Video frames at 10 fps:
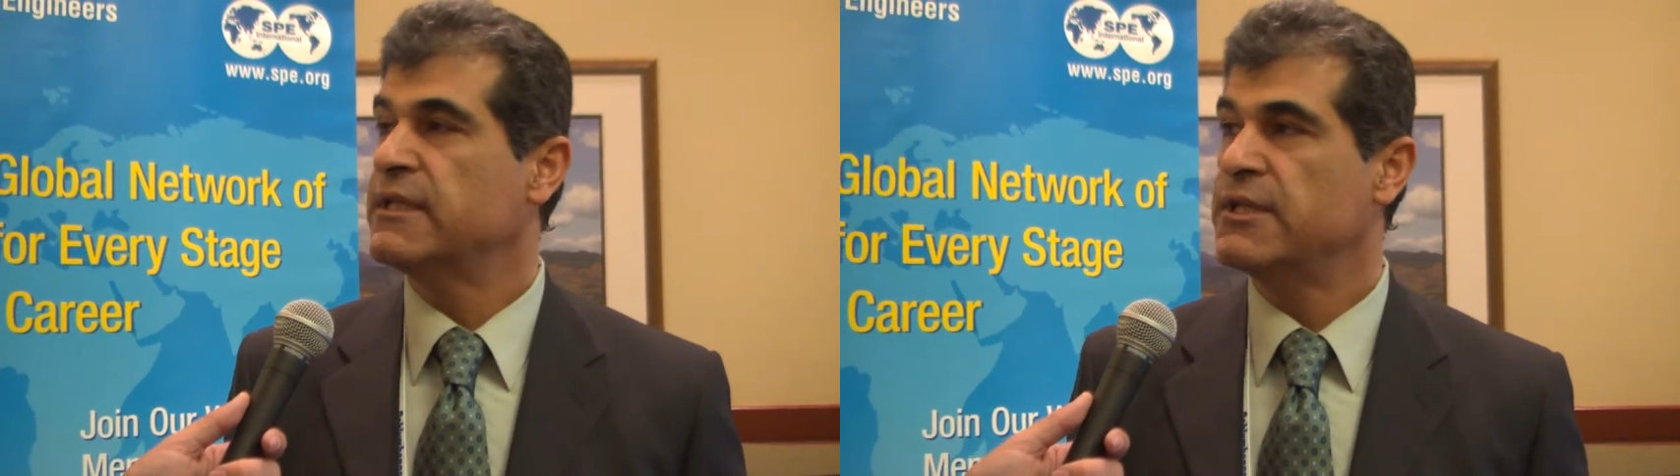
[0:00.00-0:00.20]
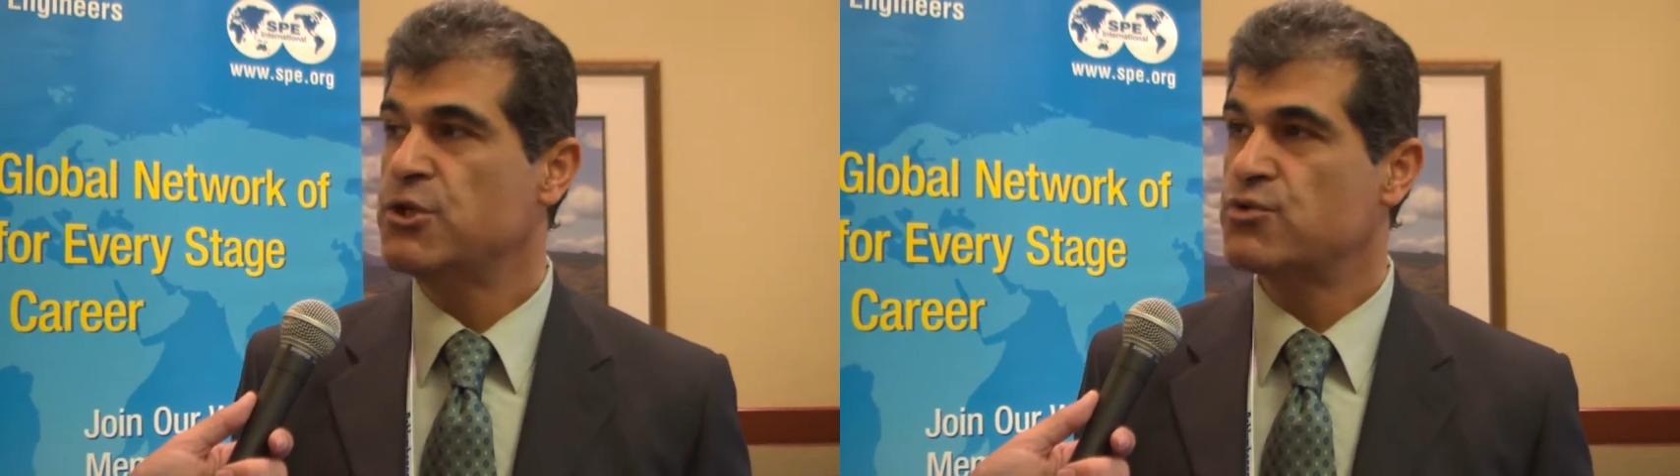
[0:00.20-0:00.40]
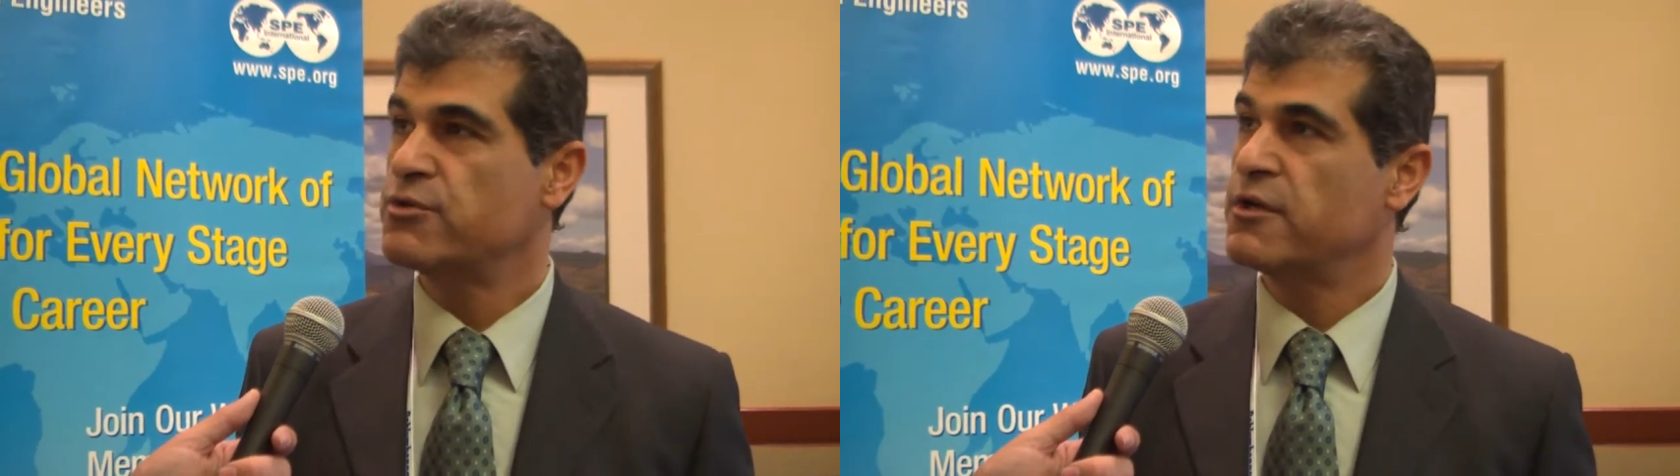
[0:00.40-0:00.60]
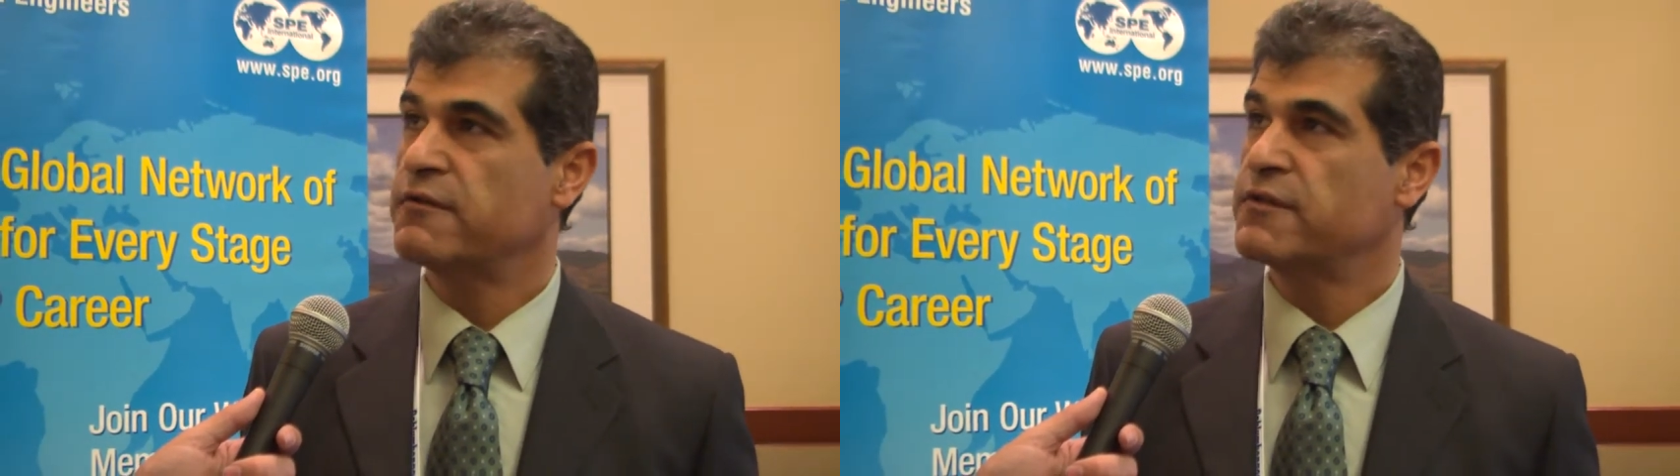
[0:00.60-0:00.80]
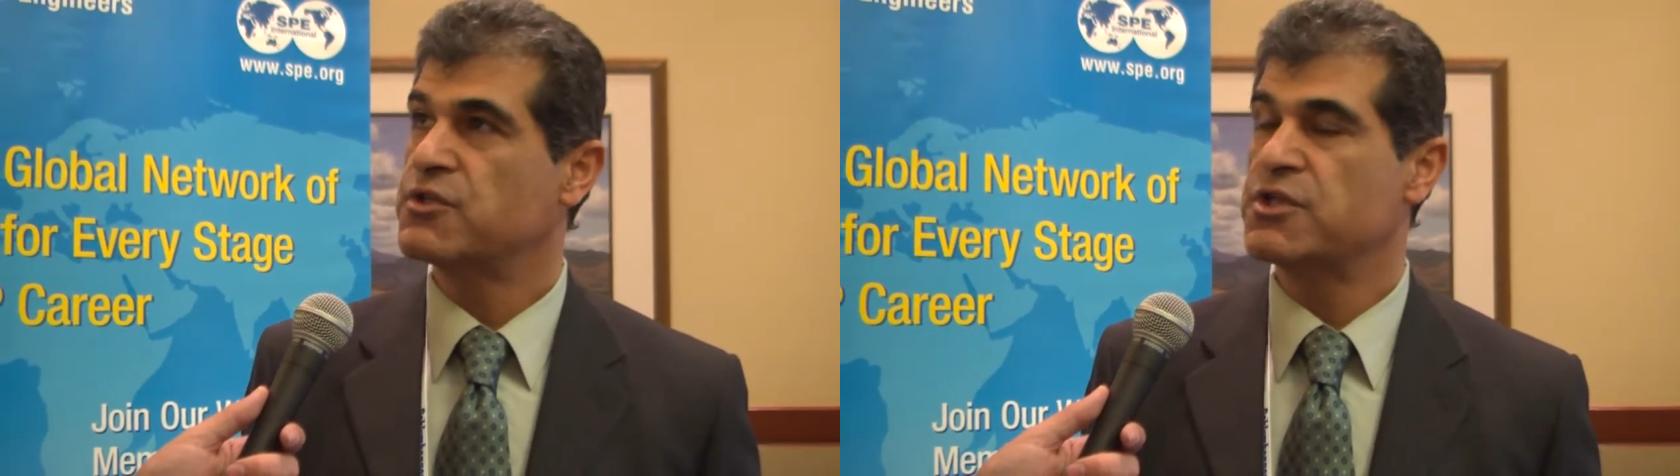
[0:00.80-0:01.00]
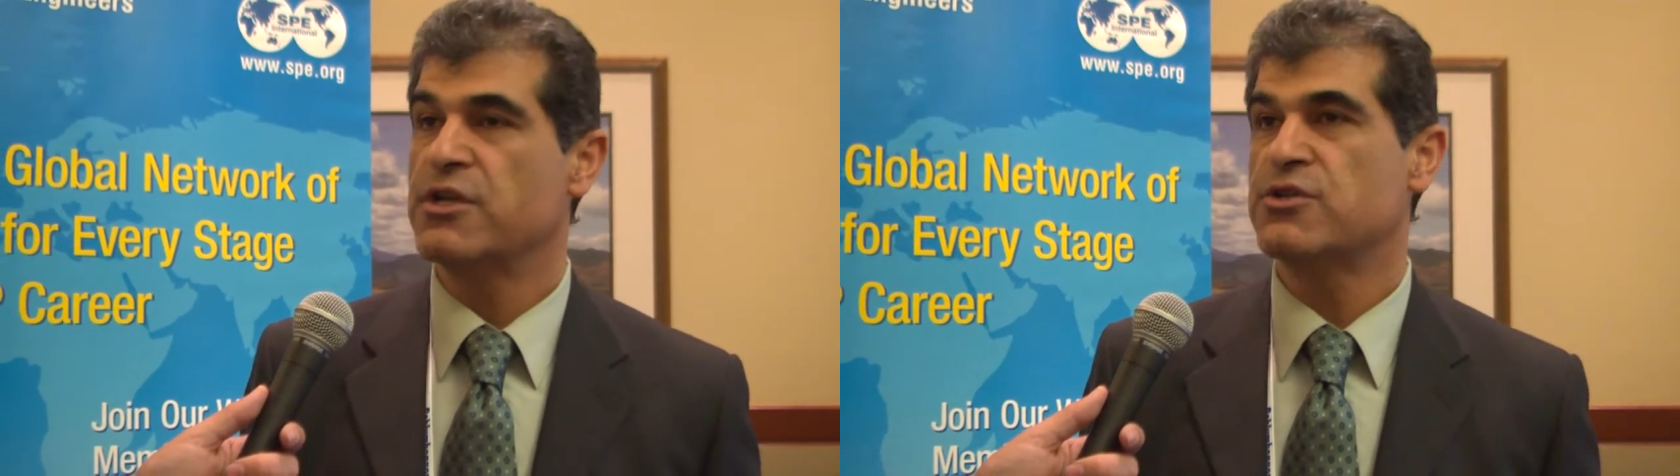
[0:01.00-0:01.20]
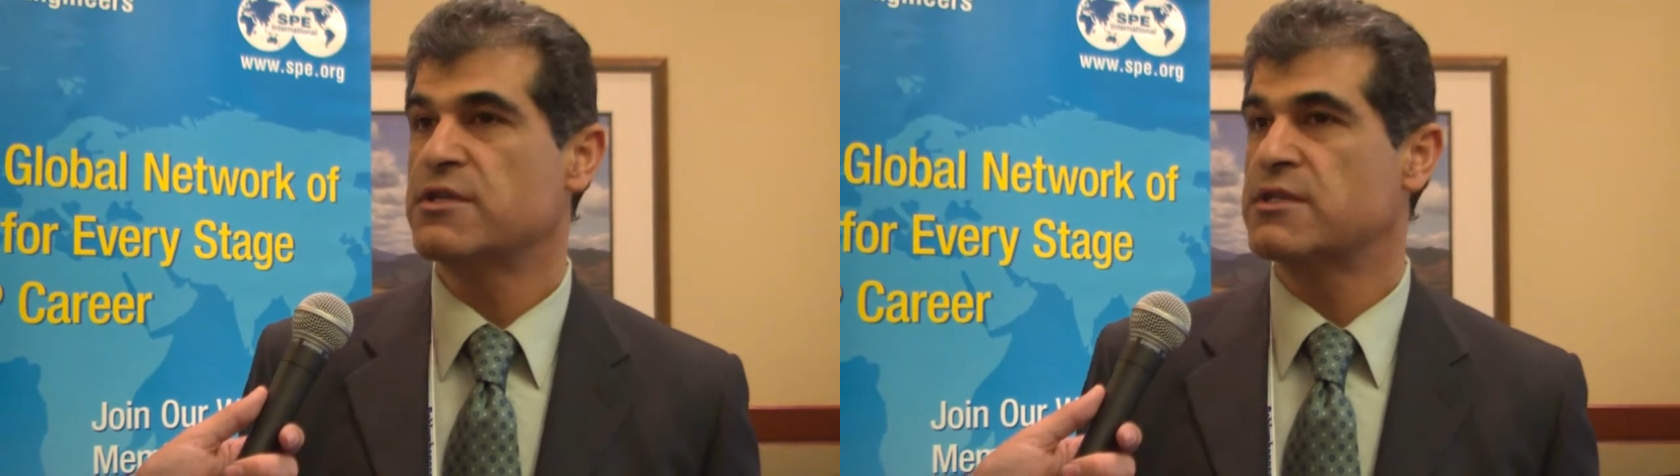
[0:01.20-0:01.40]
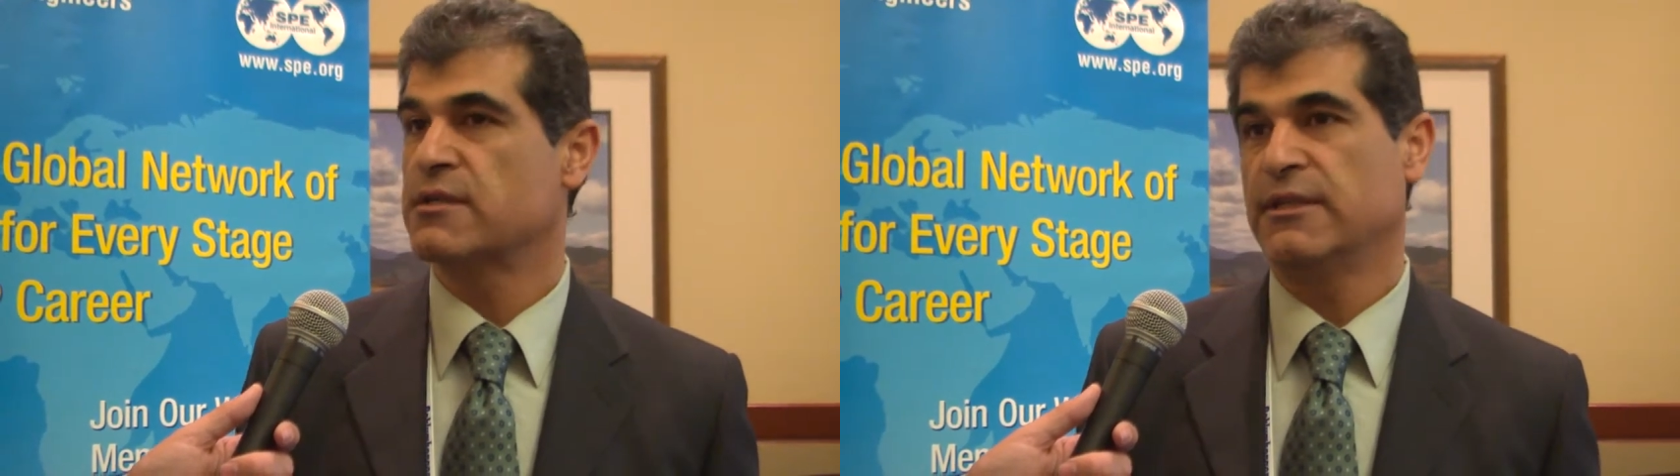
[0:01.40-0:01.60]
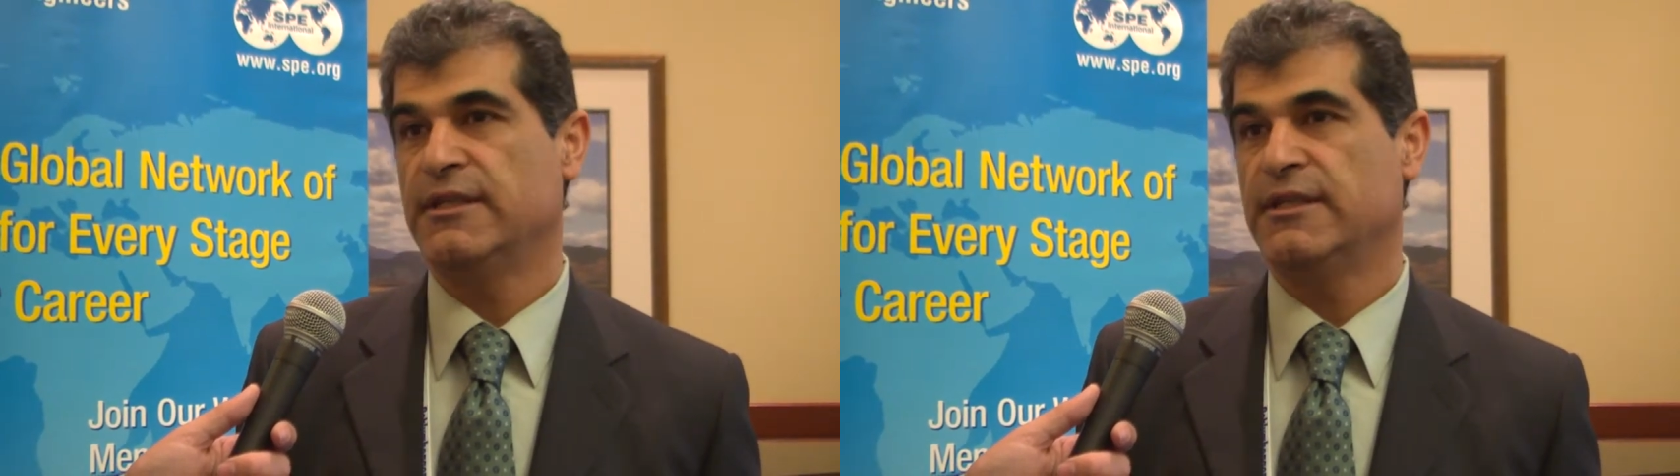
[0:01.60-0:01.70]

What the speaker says: history of the changes,